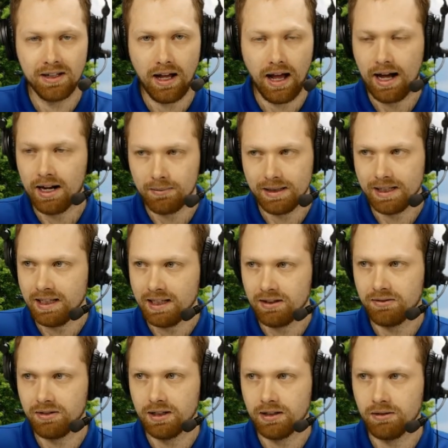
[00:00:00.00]
Adam and
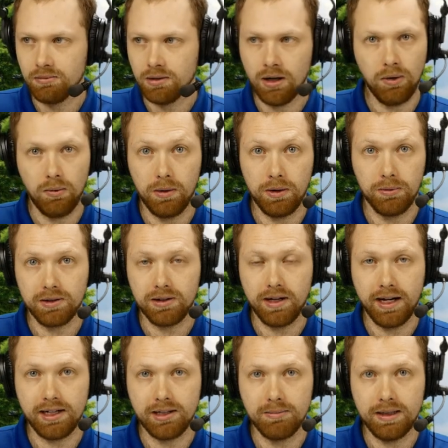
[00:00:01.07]
Eve didn't know what it was
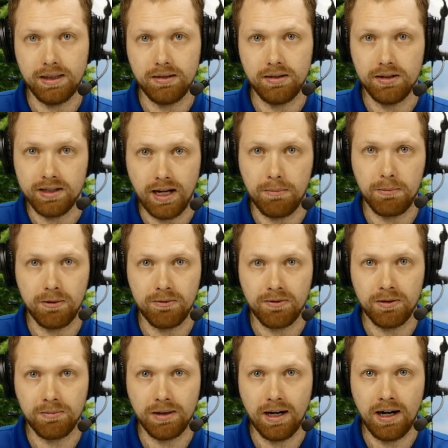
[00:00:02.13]
like to be separate
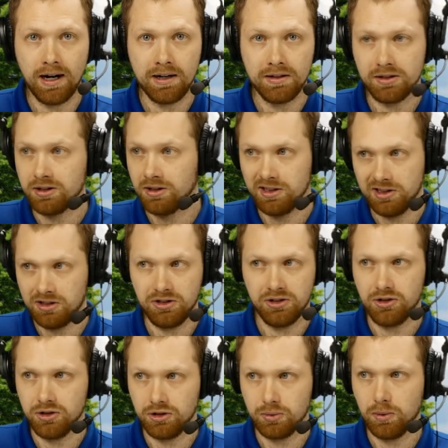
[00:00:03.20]
from God, and so this is
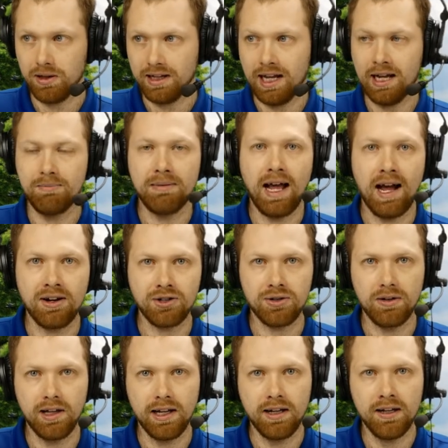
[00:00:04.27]
just what came
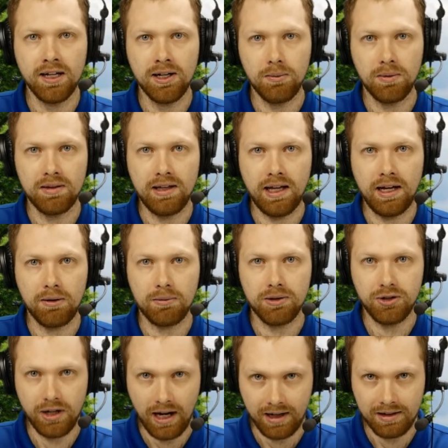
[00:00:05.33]
naturally. When they
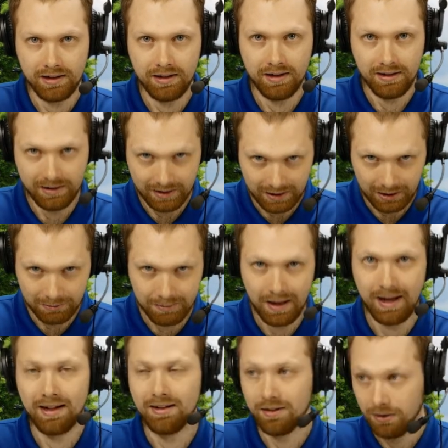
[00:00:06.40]
rejected him
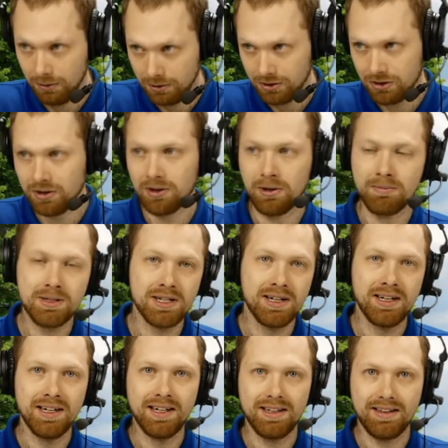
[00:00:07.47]
and those terms,
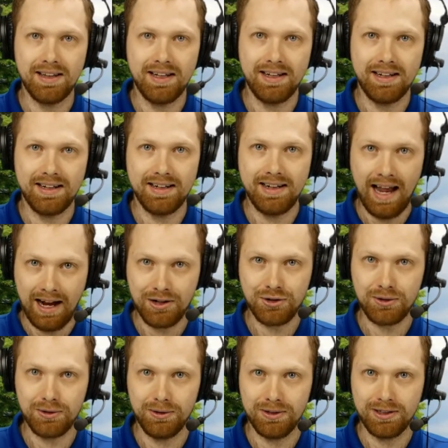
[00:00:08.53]
then
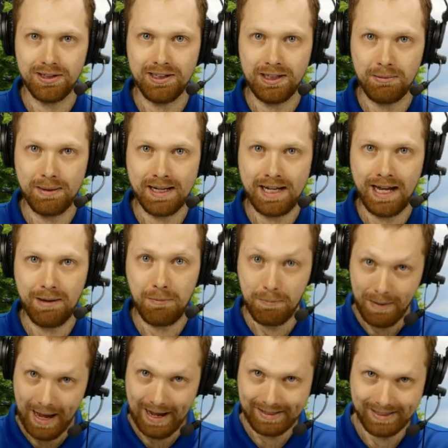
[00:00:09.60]
natural suddenly became a
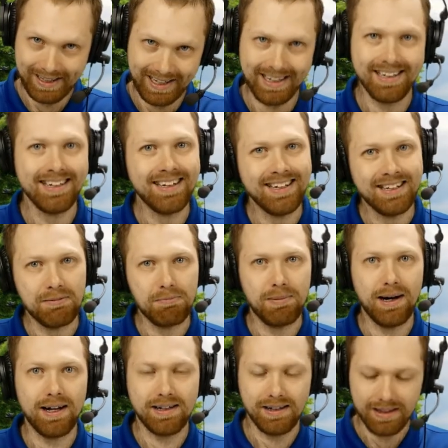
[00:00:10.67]
bad thing.
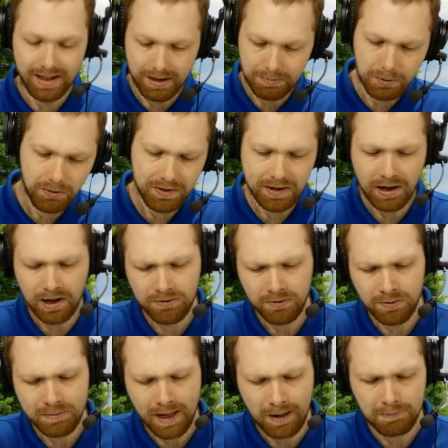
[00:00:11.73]
But then moving on
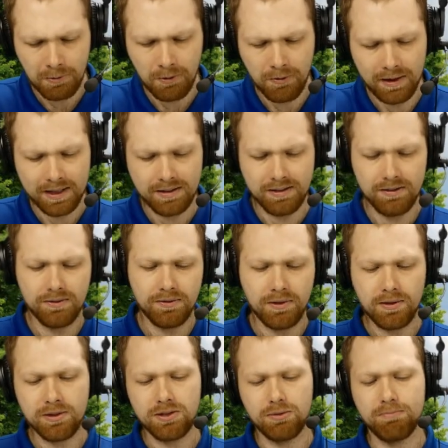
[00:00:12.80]
from that point, the
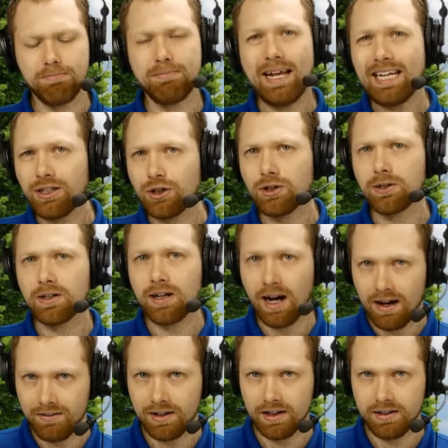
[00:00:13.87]
first major
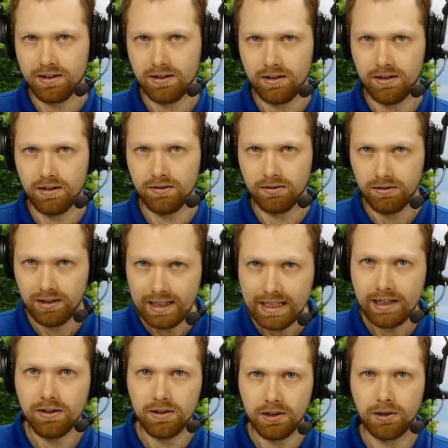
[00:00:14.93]
covenant, the
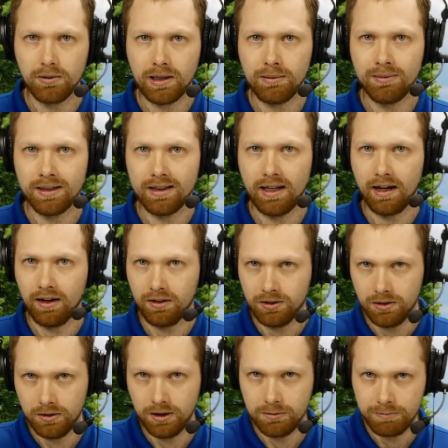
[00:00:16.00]
legal agreement that
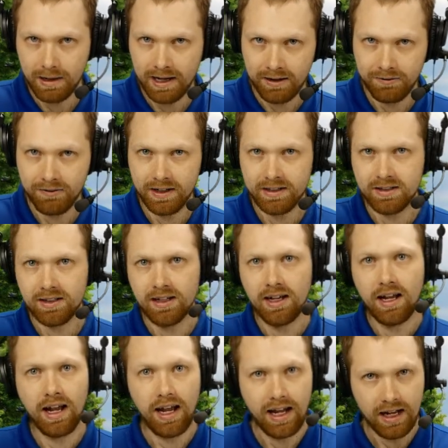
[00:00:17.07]
included benefits
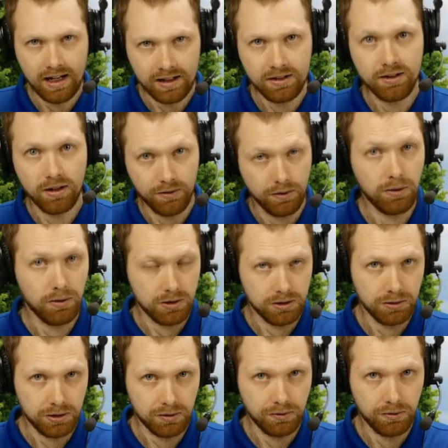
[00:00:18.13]
and, of course,
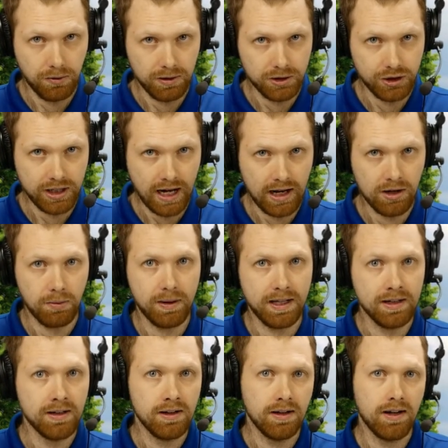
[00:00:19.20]
was a
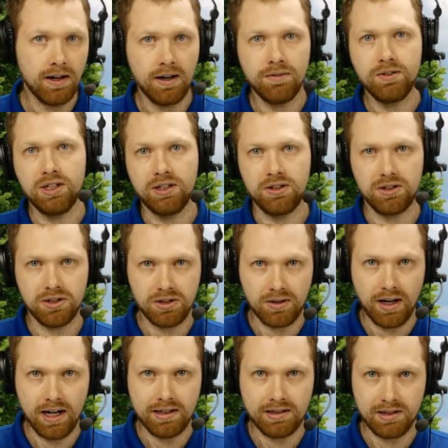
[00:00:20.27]
foreshadowing of Jesus
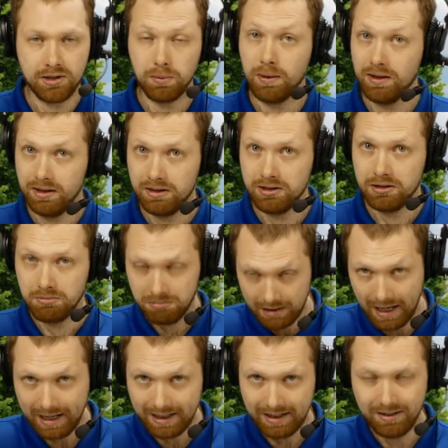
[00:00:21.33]
Christ as well as
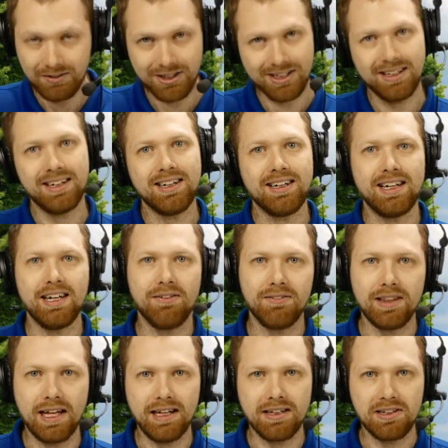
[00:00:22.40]
negatives if
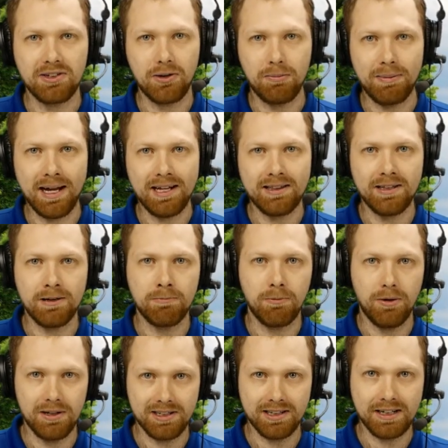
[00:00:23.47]
they disobeyed them,
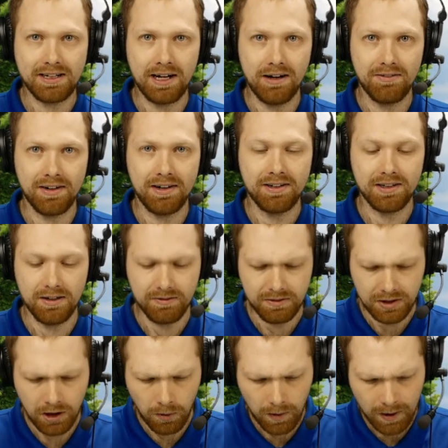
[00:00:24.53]
was the covenant of
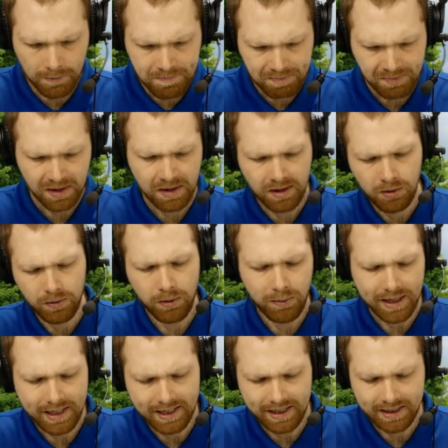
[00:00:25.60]
Noah. We
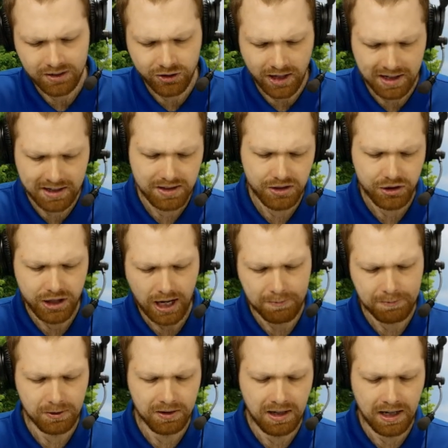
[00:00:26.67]
read in Genesis
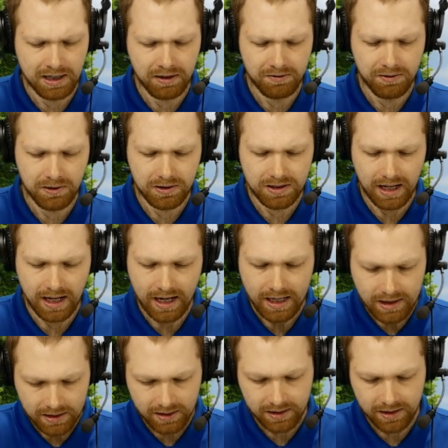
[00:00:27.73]
chapter 9 and verse
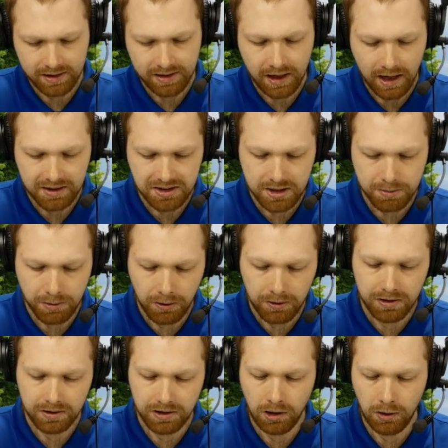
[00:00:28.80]
8, "Then God spoke
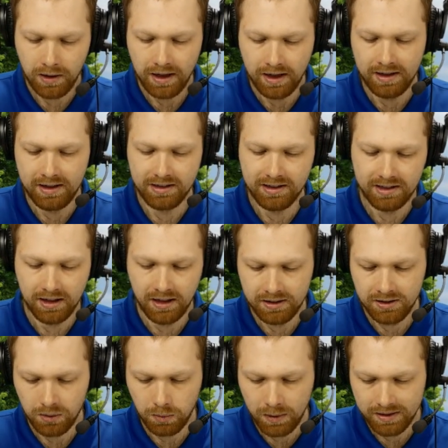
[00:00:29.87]
to Noah and his
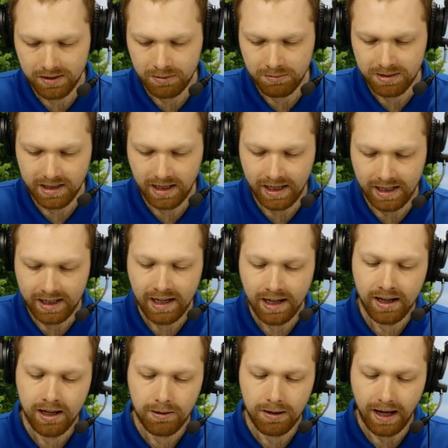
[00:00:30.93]
sons with him, saying,
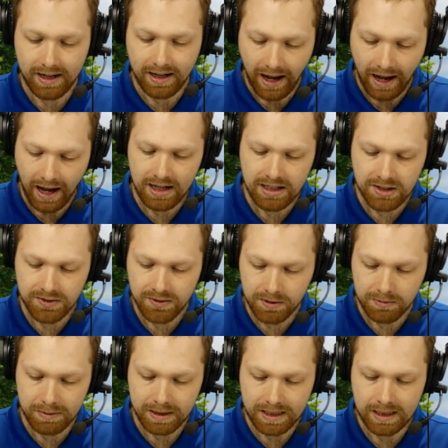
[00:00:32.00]
And as for
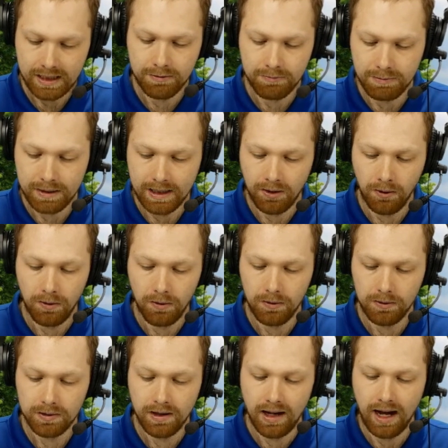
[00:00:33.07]
me,
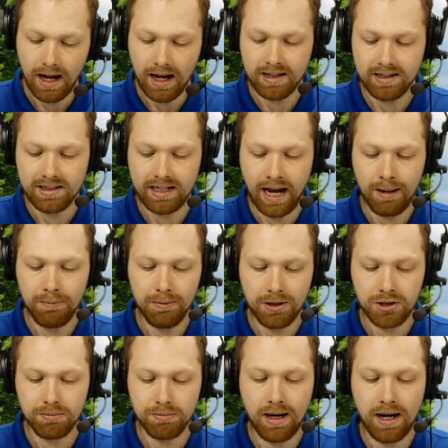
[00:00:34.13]
behold, I
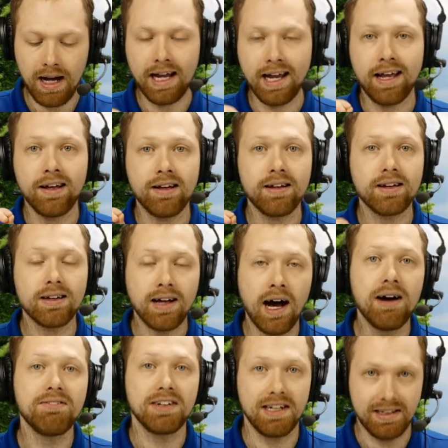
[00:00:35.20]
establish my
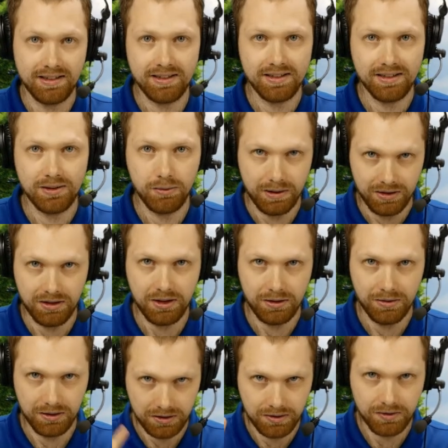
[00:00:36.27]
covenant with you."
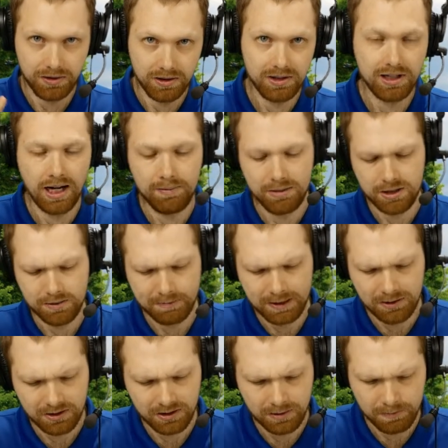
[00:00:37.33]
It's the first time this
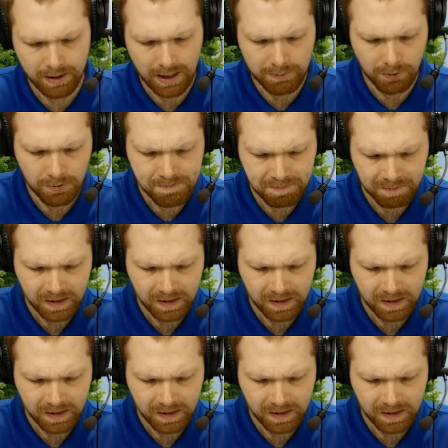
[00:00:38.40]
appears in the Bible.